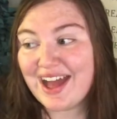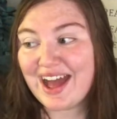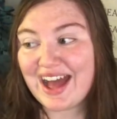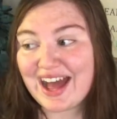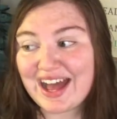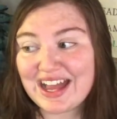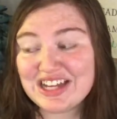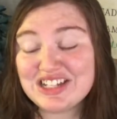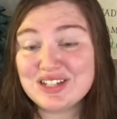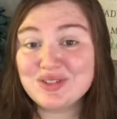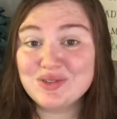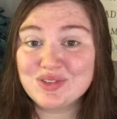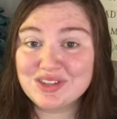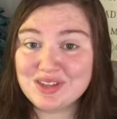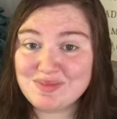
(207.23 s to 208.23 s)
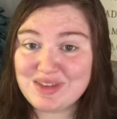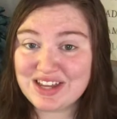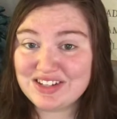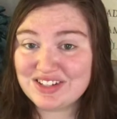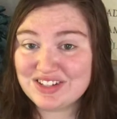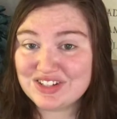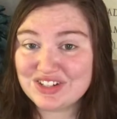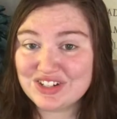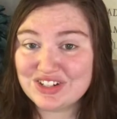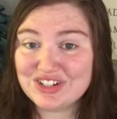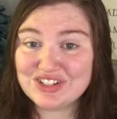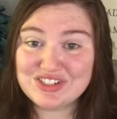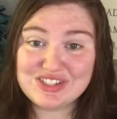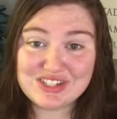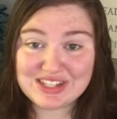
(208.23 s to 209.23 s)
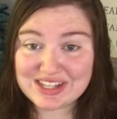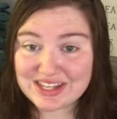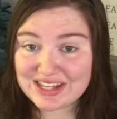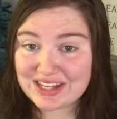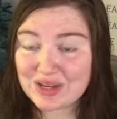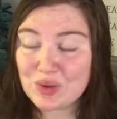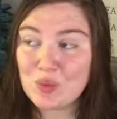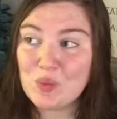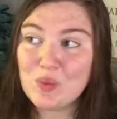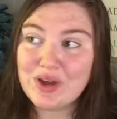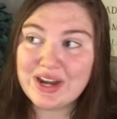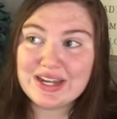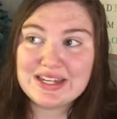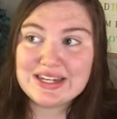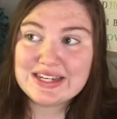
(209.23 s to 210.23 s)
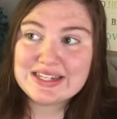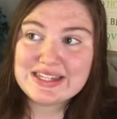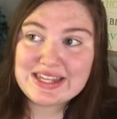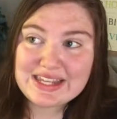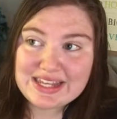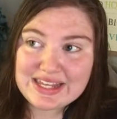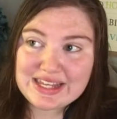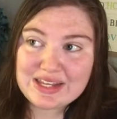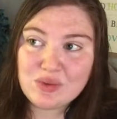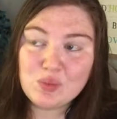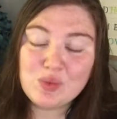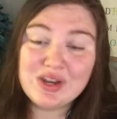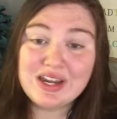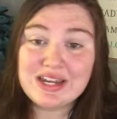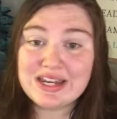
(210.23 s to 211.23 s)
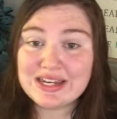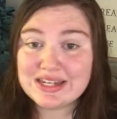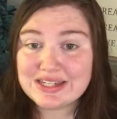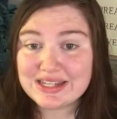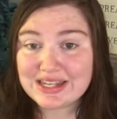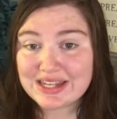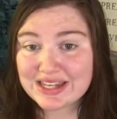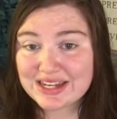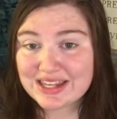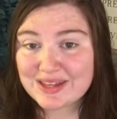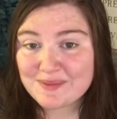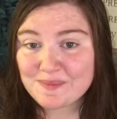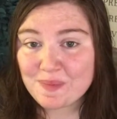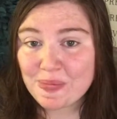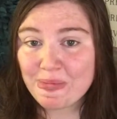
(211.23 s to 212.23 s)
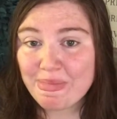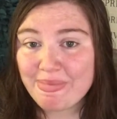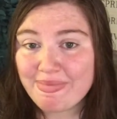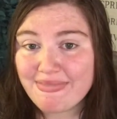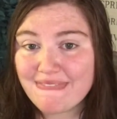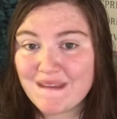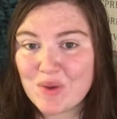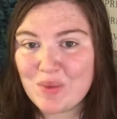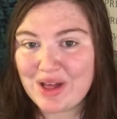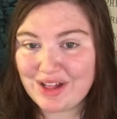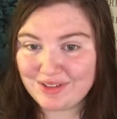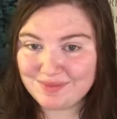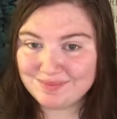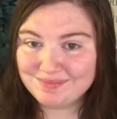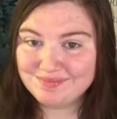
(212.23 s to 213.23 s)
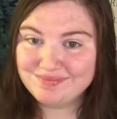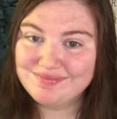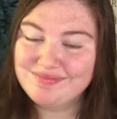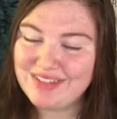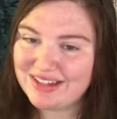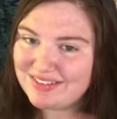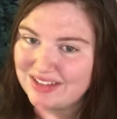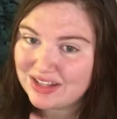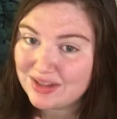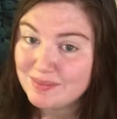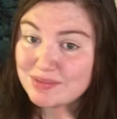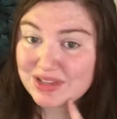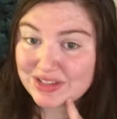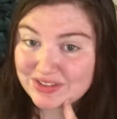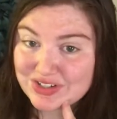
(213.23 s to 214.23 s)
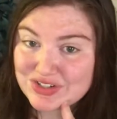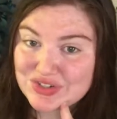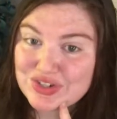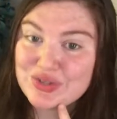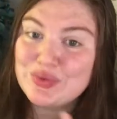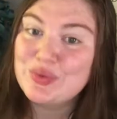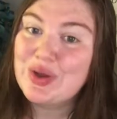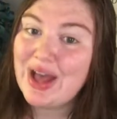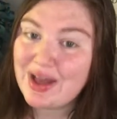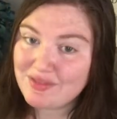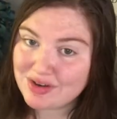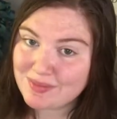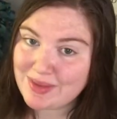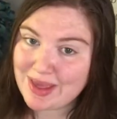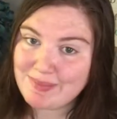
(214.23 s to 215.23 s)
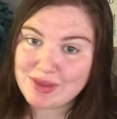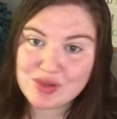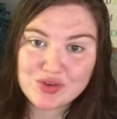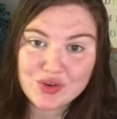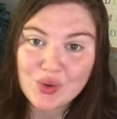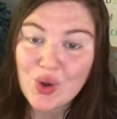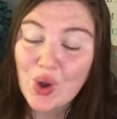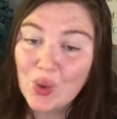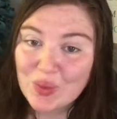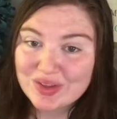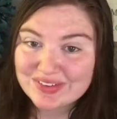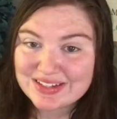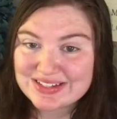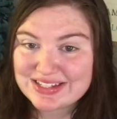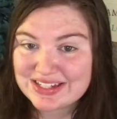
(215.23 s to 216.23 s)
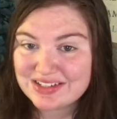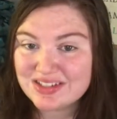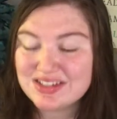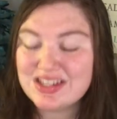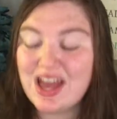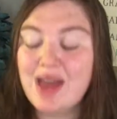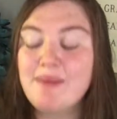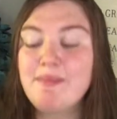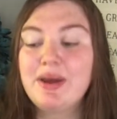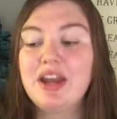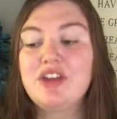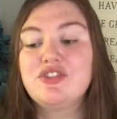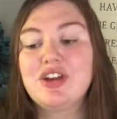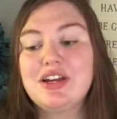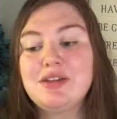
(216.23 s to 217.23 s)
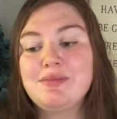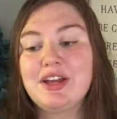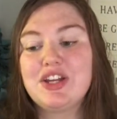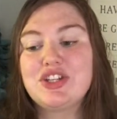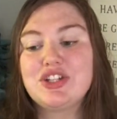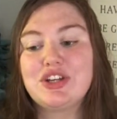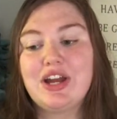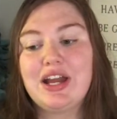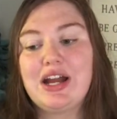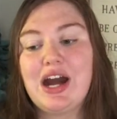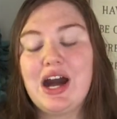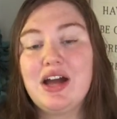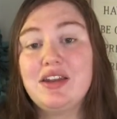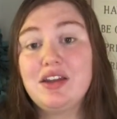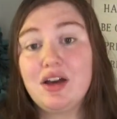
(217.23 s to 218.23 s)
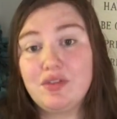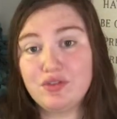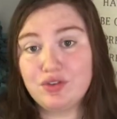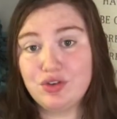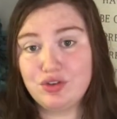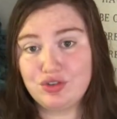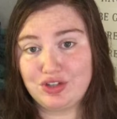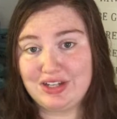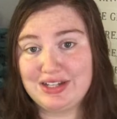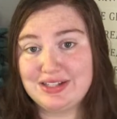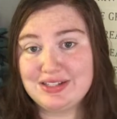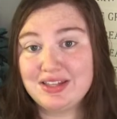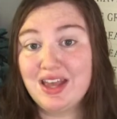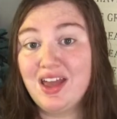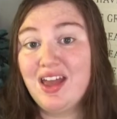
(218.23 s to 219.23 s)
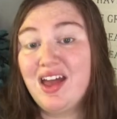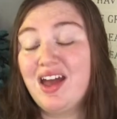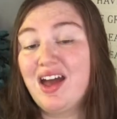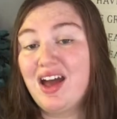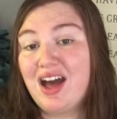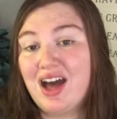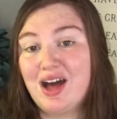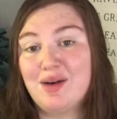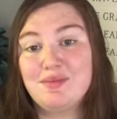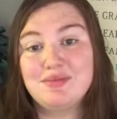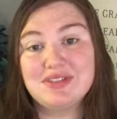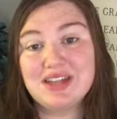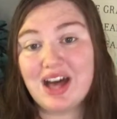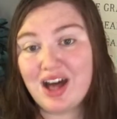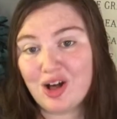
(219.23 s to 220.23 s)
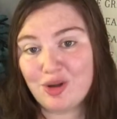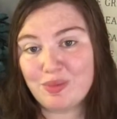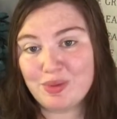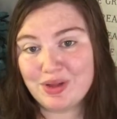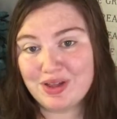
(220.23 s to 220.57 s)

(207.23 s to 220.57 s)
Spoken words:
I just really made sure to eat what I needed to eat when I needed to eat it. Well, that's not completely true. Having a baby, you don't always get to eat on time, but I try to make sure I got enough nutrients to help,